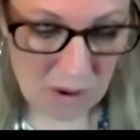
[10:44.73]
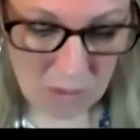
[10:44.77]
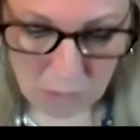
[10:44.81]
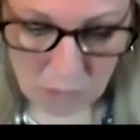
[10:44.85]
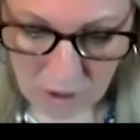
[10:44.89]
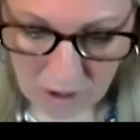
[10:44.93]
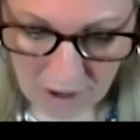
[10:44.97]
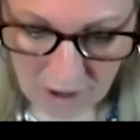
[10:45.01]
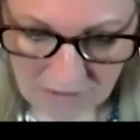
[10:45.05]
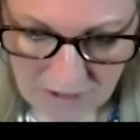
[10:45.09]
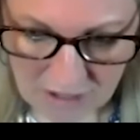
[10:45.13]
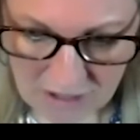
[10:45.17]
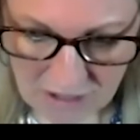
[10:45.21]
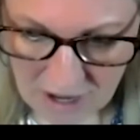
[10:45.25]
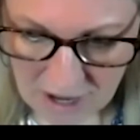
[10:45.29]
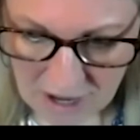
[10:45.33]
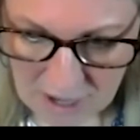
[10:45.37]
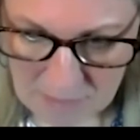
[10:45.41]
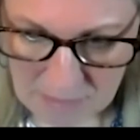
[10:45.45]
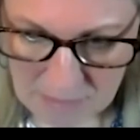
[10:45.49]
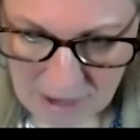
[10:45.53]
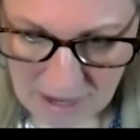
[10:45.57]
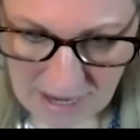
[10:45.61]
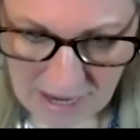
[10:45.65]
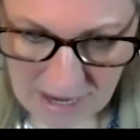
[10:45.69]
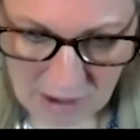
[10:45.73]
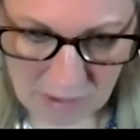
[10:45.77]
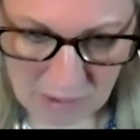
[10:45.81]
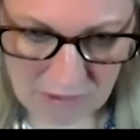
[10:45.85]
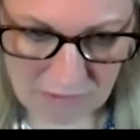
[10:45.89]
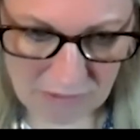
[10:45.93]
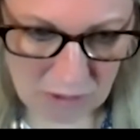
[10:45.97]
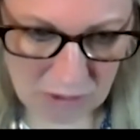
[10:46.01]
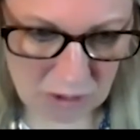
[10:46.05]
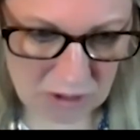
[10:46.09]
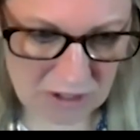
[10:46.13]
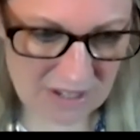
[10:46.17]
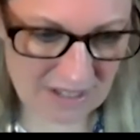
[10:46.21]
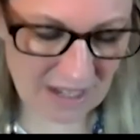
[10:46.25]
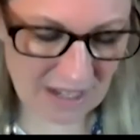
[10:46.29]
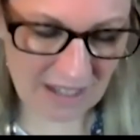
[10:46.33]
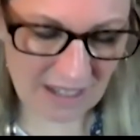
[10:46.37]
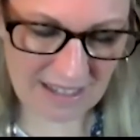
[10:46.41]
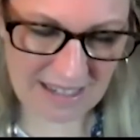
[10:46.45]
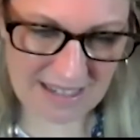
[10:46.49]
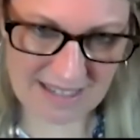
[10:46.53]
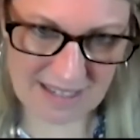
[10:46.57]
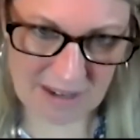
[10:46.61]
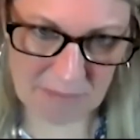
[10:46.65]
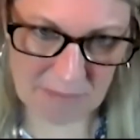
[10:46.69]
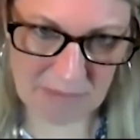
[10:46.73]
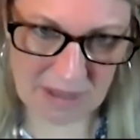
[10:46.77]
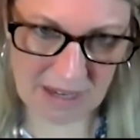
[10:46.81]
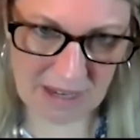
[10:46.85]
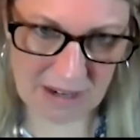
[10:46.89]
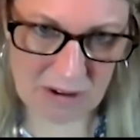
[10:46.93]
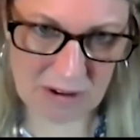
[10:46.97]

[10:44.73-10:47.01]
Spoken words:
We often talk about how if you're selling something,